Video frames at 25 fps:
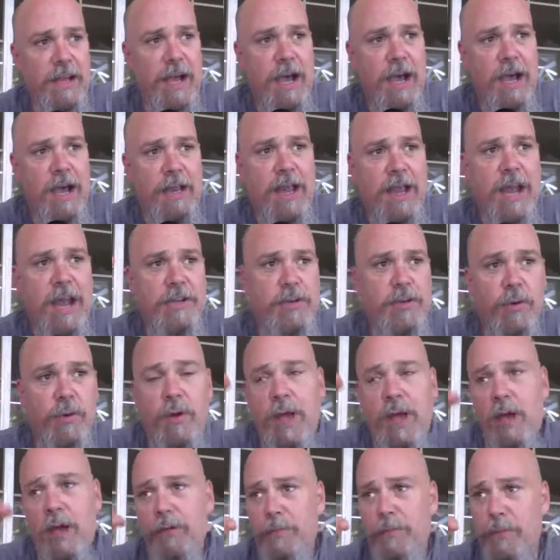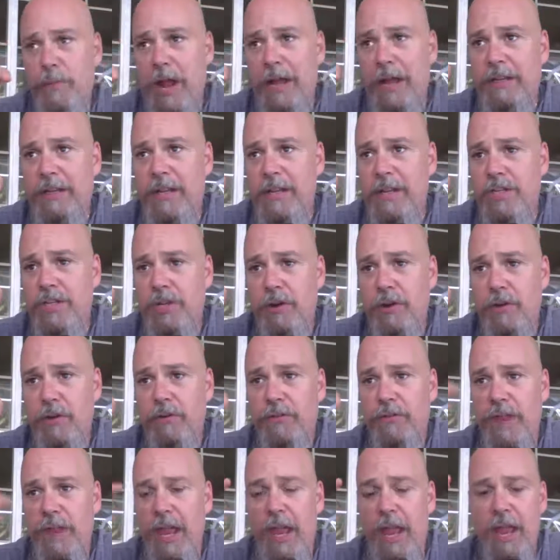uh, natural health
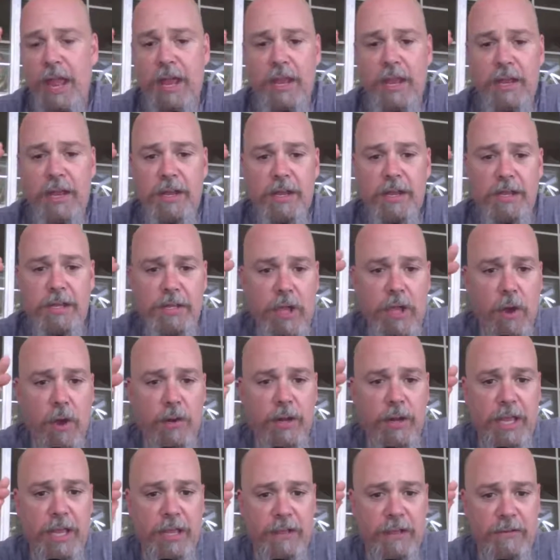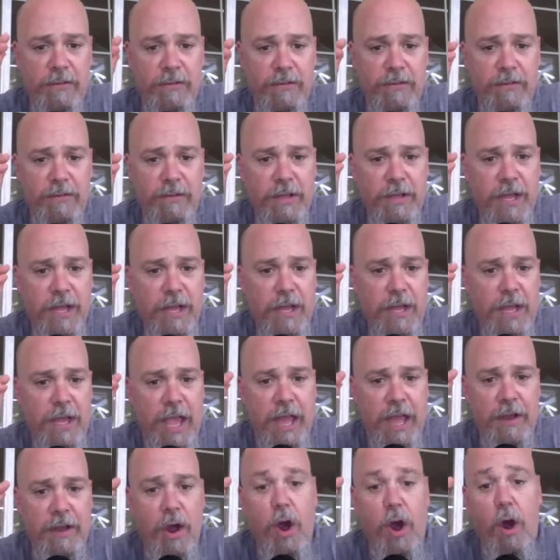practitioners and yogis
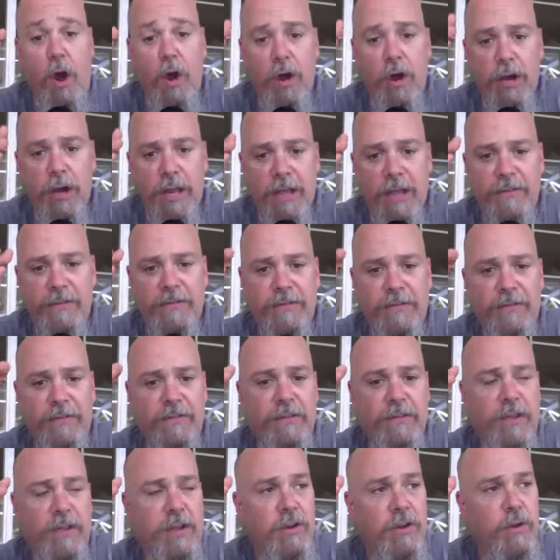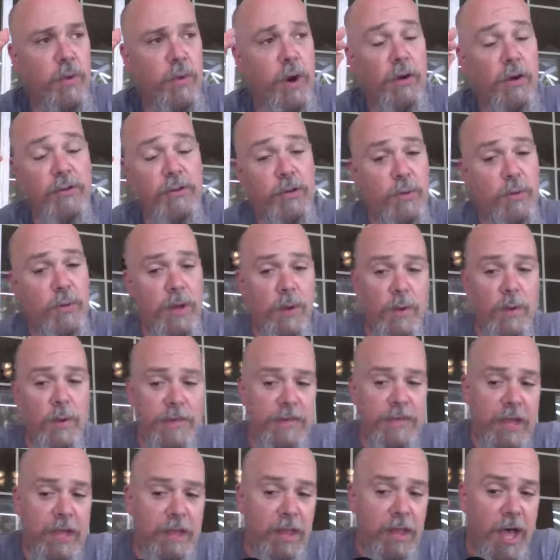and artists who are doing
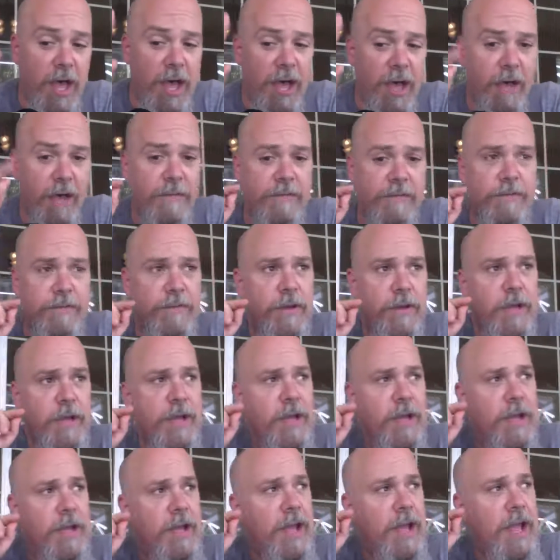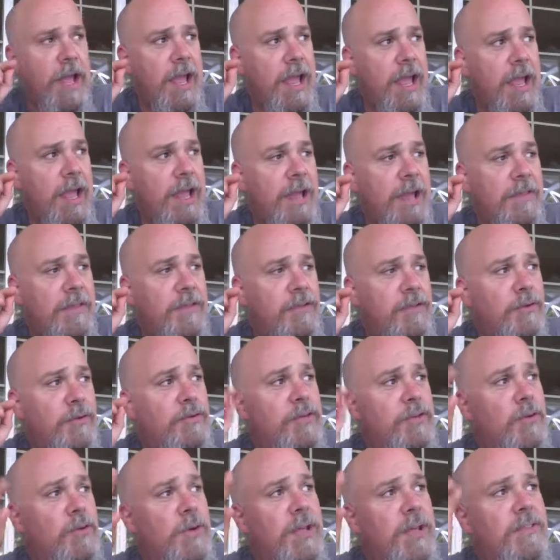what they love and
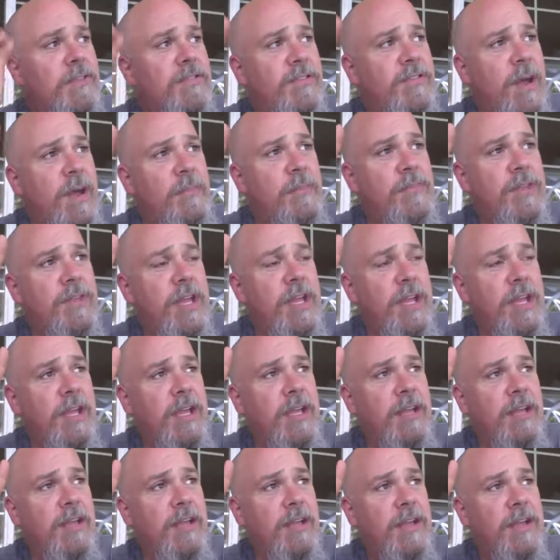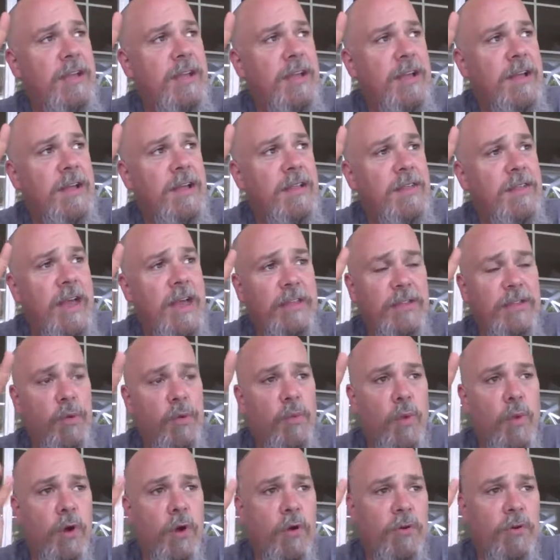they're doing something
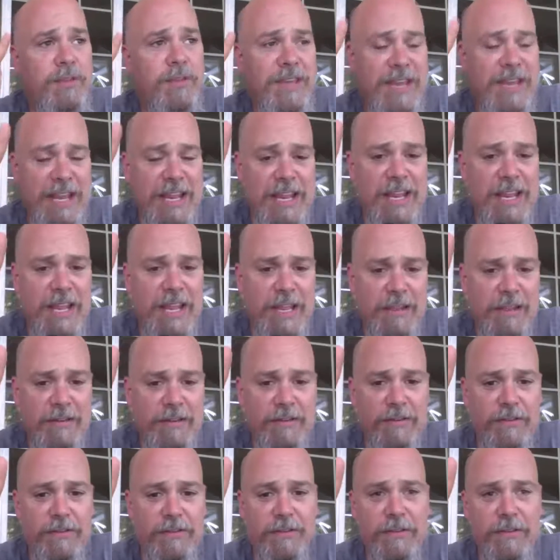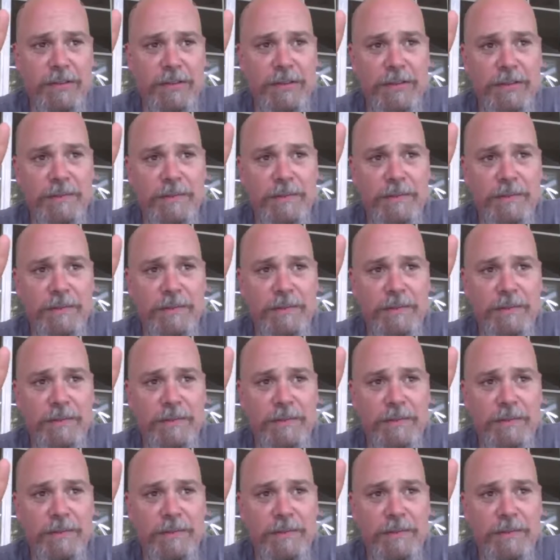that the world needs